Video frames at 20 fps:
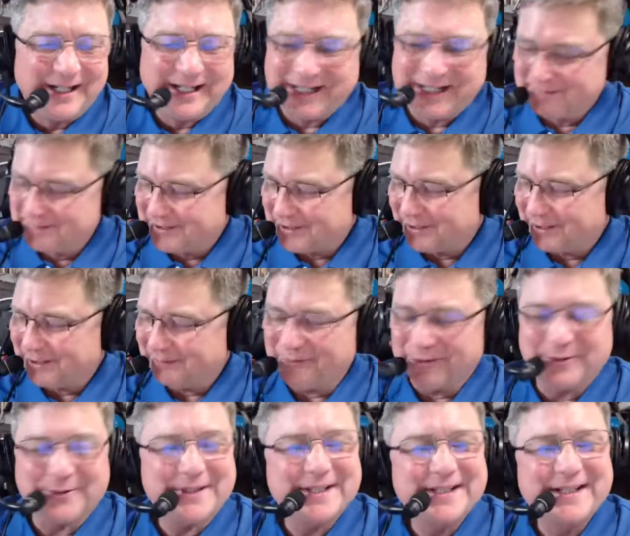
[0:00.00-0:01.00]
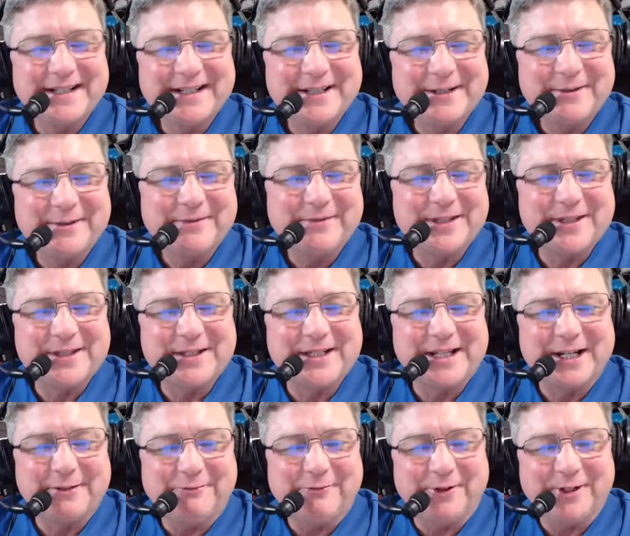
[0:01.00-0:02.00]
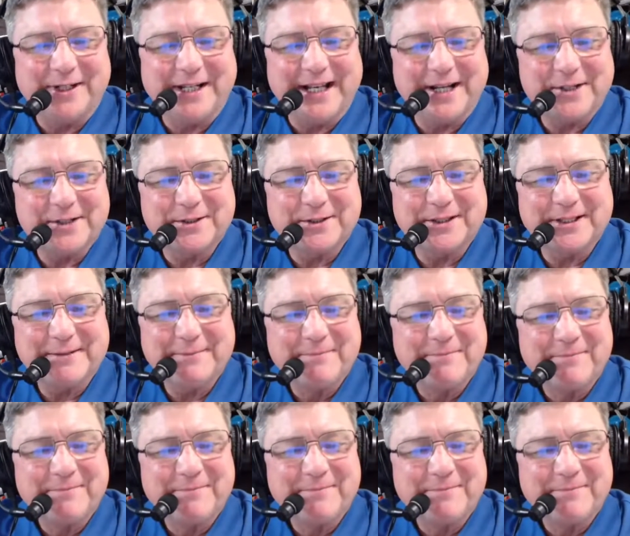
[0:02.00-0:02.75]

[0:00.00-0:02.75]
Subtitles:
I'm sorry, folks. This is kind of funny, actually.